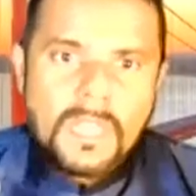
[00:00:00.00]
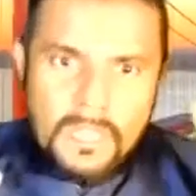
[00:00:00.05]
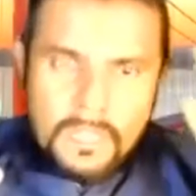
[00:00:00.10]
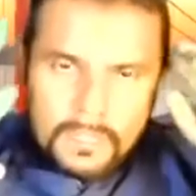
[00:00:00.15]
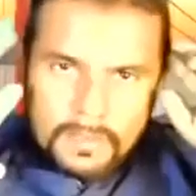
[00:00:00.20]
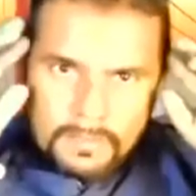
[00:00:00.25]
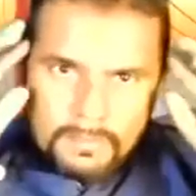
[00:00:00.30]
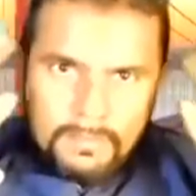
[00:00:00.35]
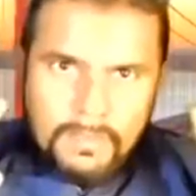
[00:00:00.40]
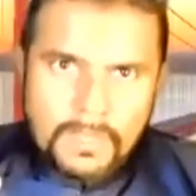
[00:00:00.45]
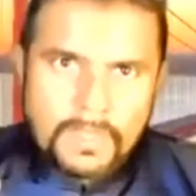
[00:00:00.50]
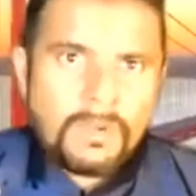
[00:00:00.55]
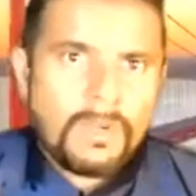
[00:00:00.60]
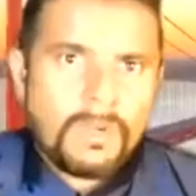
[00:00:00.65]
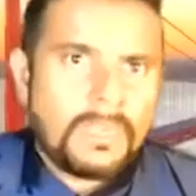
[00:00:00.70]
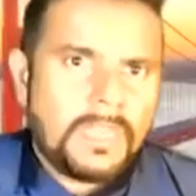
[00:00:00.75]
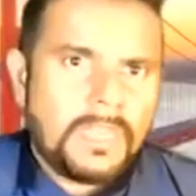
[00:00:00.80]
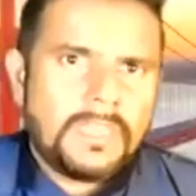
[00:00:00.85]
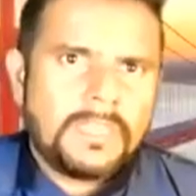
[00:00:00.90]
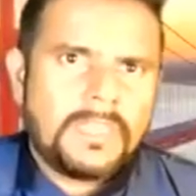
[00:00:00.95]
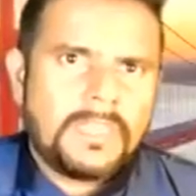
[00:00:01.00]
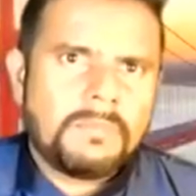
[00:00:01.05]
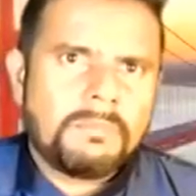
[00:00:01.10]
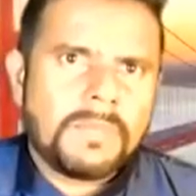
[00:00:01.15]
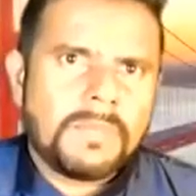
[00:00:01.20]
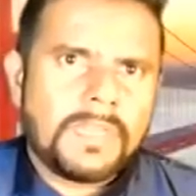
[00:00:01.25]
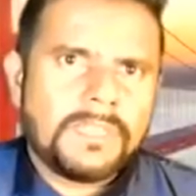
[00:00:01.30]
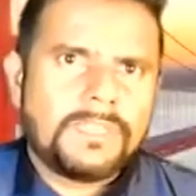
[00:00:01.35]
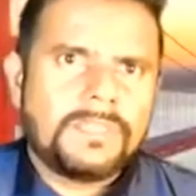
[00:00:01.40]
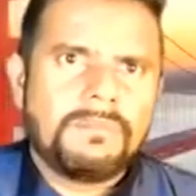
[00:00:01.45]
we are not thinking
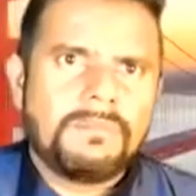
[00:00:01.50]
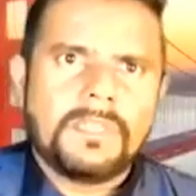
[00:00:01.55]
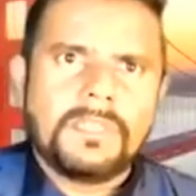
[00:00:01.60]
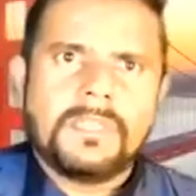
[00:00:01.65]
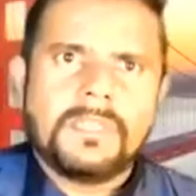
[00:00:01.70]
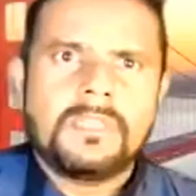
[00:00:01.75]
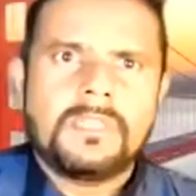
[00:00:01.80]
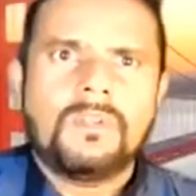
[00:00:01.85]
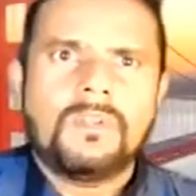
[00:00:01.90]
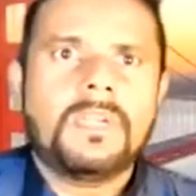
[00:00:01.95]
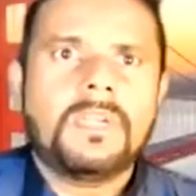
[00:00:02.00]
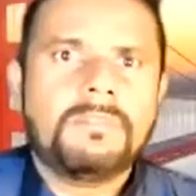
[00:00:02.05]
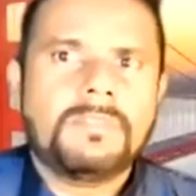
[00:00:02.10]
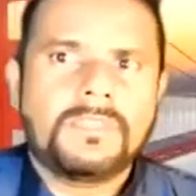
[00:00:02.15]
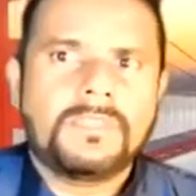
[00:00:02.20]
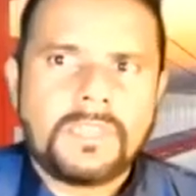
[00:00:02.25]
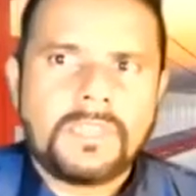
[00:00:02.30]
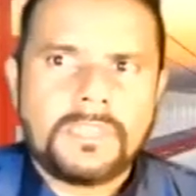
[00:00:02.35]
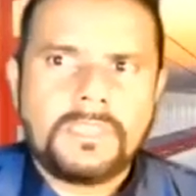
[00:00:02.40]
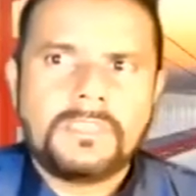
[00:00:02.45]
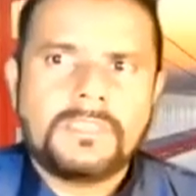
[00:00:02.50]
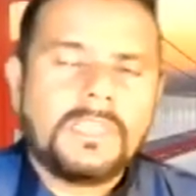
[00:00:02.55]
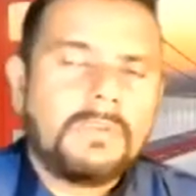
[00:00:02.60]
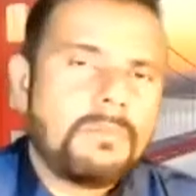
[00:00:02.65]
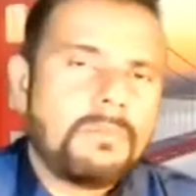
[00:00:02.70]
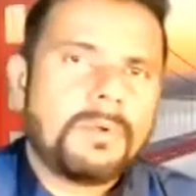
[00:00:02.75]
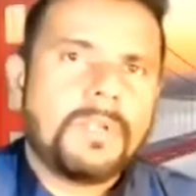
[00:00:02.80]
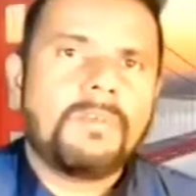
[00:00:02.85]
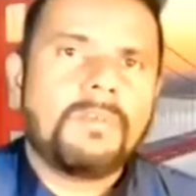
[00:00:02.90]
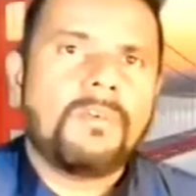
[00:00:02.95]
much, we are not even stressing. Some of
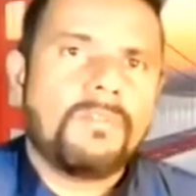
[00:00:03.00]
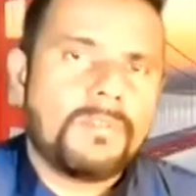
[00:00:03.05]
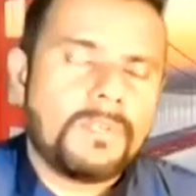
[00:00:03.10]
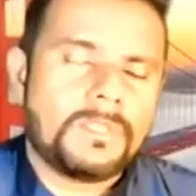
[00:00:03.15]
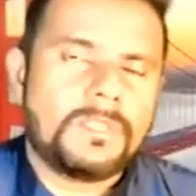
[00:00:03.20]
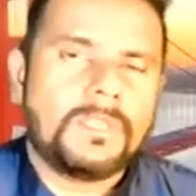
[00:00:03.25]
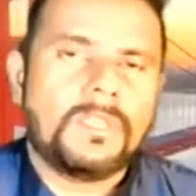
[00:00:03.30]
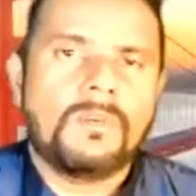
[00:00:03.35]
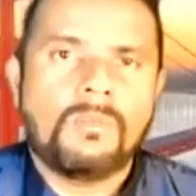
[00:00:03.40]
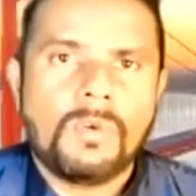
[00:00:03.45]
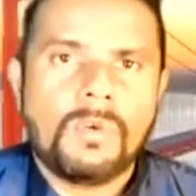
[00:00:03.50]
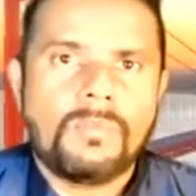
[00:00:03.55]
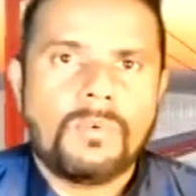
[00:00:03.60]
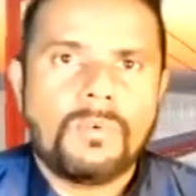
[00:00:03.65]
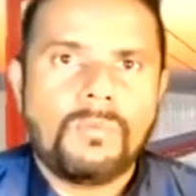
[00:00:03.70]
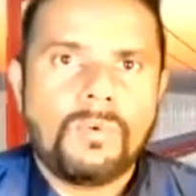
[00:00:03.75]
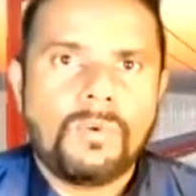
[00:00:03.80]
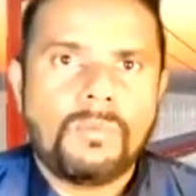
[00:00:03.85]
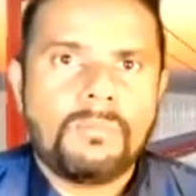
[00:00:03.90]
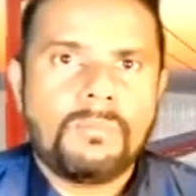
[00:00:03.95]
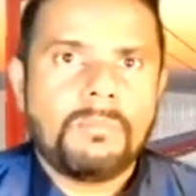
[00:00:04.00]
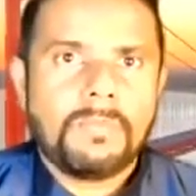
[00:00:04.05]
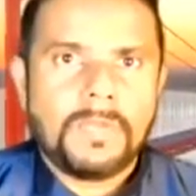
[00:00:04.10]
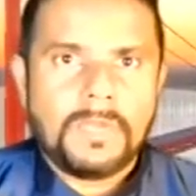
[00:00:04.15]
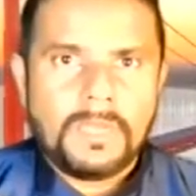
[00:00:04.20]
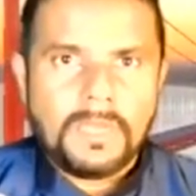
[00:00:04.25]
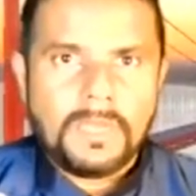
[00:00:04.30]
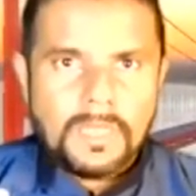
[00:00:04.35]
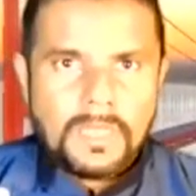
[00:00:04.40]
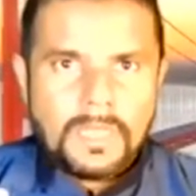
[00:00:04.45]
them, of course, they work from home, but
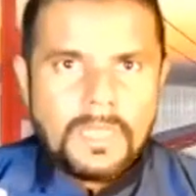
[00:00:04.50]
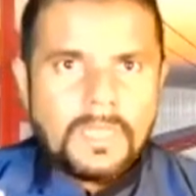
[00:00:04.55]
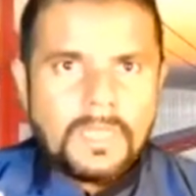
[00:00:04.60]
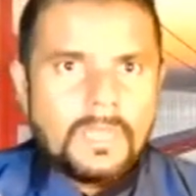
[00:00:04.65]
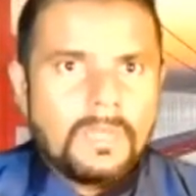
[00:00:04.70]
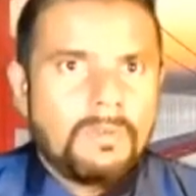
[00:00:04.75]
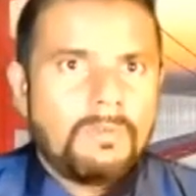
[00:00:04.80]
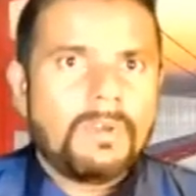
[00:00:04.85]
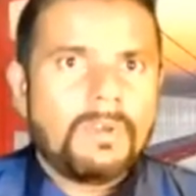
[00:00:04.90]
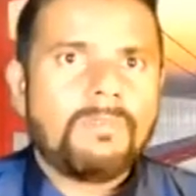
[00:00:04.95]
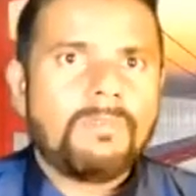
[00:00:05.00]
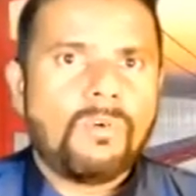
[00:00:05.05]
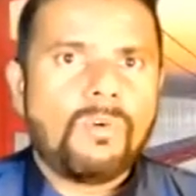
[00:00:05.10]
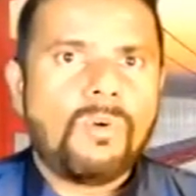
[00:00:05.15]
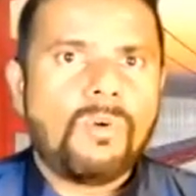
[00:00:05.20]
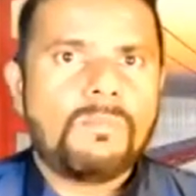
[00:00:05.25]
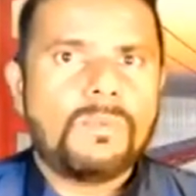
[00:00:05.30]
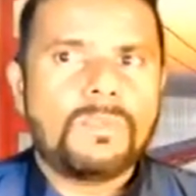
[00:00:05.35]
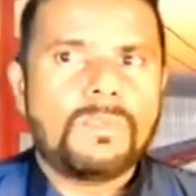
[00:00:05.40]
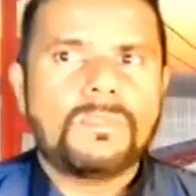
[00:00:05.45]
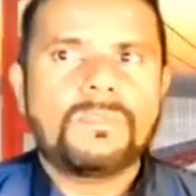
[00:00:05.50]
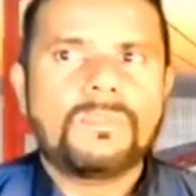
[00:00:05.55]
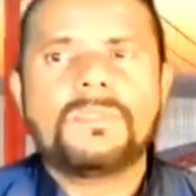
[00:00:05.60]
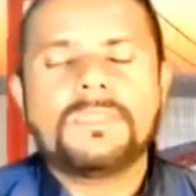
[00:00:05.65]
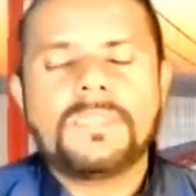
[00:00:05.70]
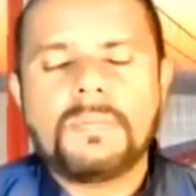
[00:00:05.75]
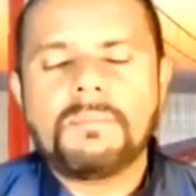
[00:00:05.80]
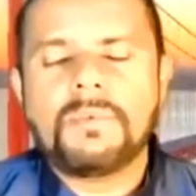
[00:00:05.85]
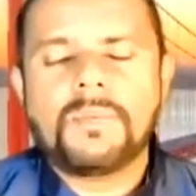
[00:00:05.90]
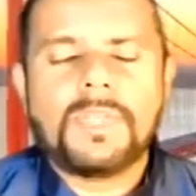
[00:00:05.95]
work from home also,
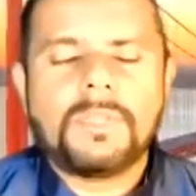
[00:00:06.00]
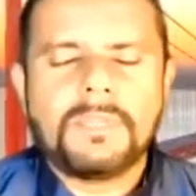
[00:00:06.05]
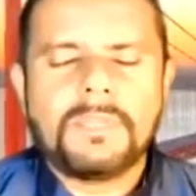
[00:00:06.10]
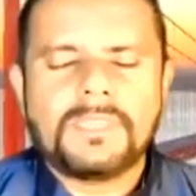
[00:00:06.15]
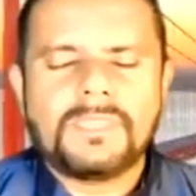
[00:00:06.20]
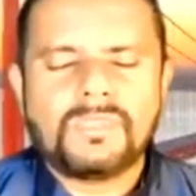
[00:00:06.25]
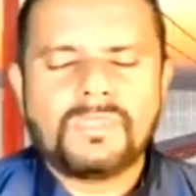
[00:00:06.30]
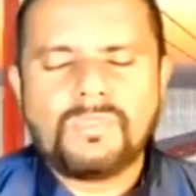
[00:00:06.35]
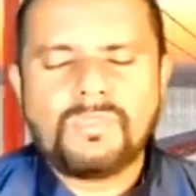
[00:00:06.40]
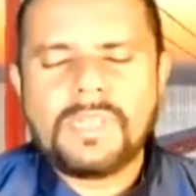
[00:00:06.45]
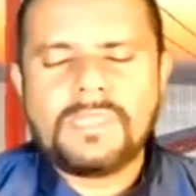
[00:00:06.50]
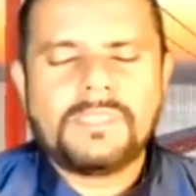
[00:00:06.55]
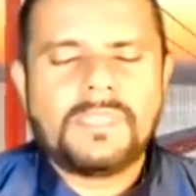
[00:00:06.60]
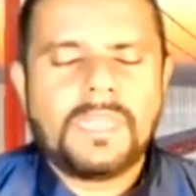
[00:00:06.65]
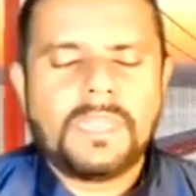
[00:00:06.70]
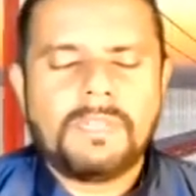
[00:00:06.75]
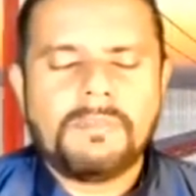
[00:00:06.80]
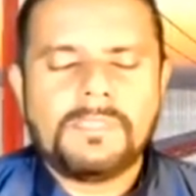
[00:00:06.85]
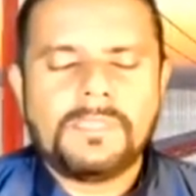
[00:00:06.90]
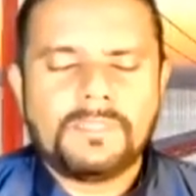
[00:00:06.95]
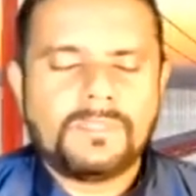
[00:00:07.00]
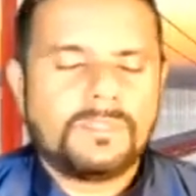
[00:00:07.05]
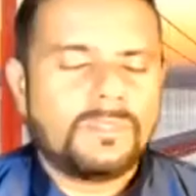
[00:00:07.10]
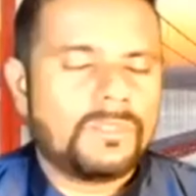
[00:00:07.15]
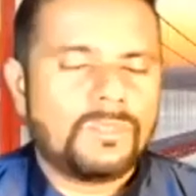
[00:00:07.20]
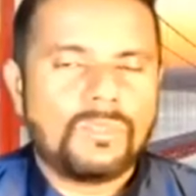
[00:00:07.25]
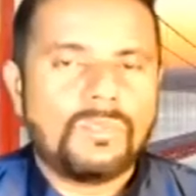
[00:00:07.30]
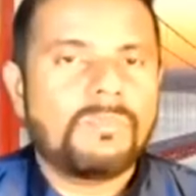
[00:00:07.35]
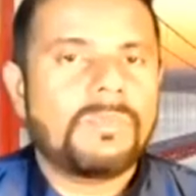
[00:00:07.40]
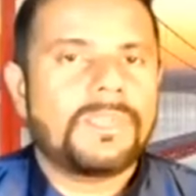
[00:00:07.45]
some of them, the stress level is not
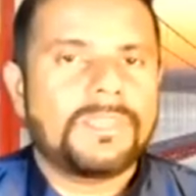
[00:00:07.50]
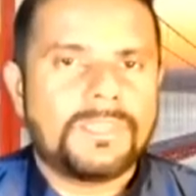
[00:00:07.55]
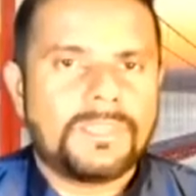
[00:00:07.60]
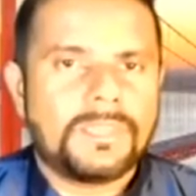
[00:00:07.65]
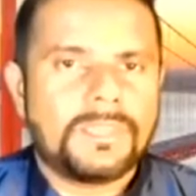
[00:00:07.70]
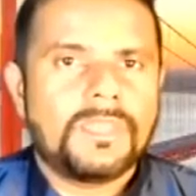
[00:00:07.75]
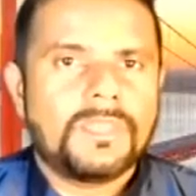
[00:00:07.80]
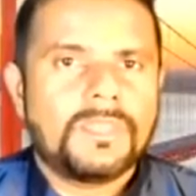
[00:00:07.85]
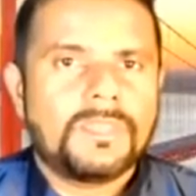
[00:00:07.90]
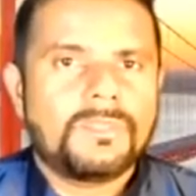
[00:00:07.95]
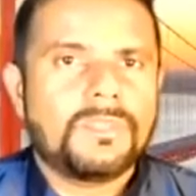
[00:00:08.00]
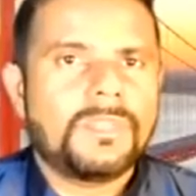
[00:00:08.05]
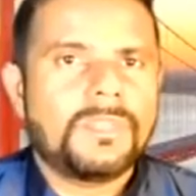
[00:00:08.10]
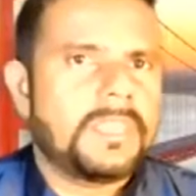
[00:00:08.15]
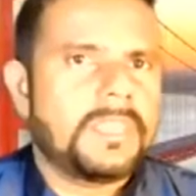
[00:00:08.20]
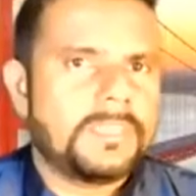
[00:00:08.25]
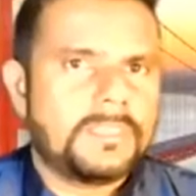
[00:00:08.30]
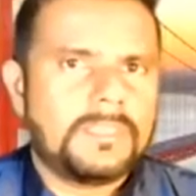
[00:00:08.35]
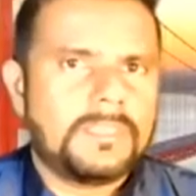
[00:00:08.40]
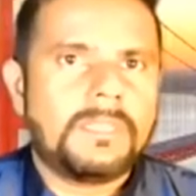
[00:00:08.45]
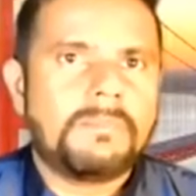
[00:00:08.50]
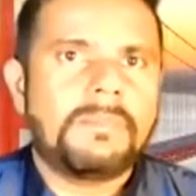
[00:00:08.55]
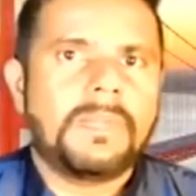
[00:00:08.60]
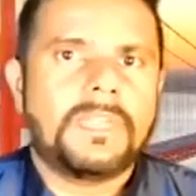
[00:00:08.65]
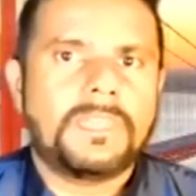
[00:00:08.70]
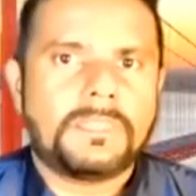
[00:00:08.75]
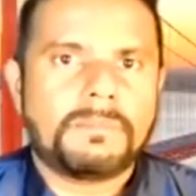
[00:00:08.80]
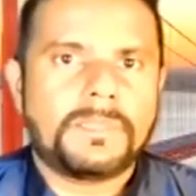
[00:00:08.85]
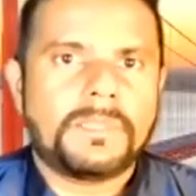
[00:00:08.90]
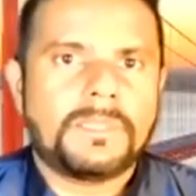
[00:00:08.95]
so much, so they can still
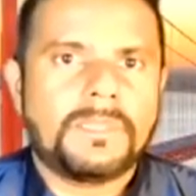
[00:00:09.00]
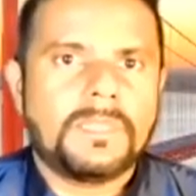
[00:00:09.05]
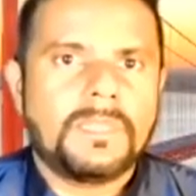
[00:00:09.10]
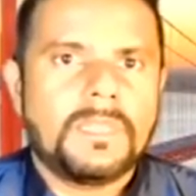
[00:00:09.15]
manageable.